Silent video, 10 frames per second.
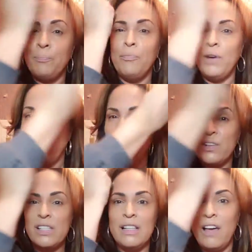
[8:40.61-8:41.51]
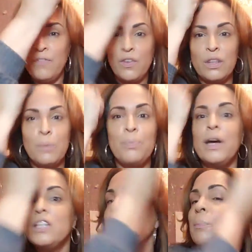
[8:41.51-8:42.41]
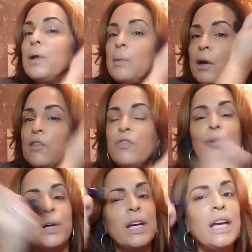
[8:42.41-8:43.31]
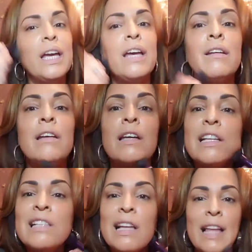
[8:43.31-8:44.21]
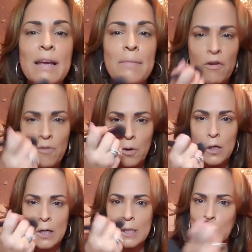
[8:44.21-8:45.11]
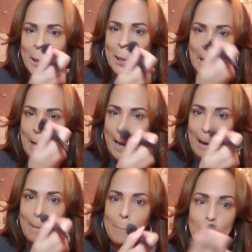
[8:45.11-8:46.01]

Whatever's left on the brush, I put on my forehead because I like my forehead to look like